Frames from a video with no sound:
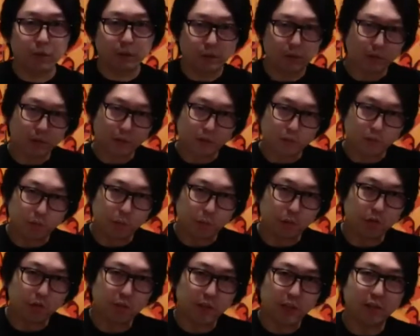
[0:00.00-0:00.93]
like sashimi
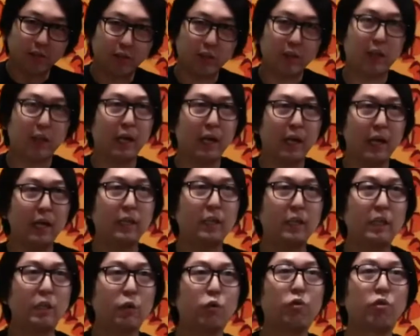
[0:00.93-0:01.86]
slicing, and
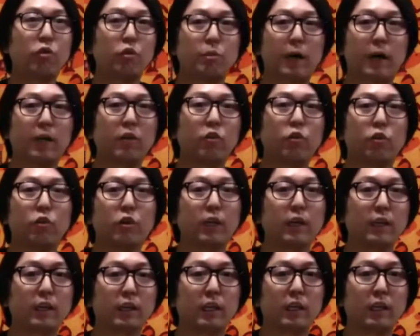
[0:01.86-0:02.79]
the usuba to
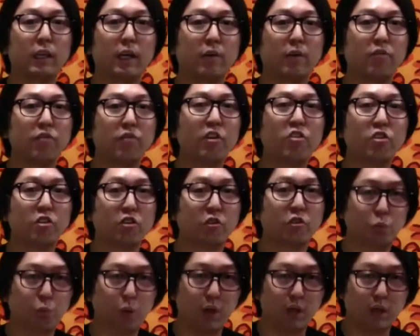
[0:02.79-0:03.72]
cut the
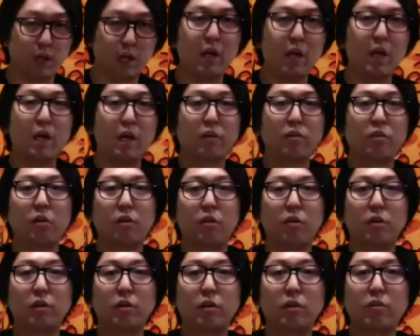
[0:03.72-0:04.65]
veggies with.
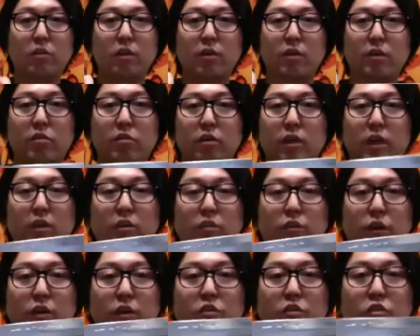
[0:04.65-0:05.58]
So this Kiritsuke is
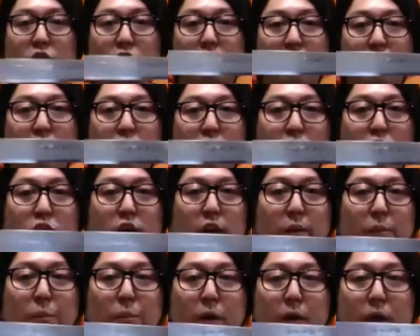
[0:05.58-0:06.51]
very traditional
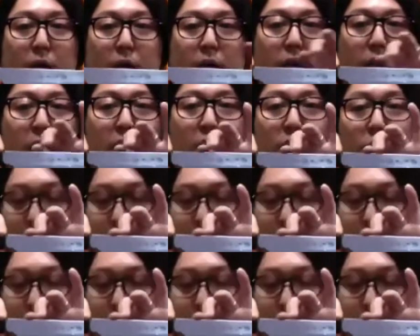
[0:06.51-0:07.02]
shape. It is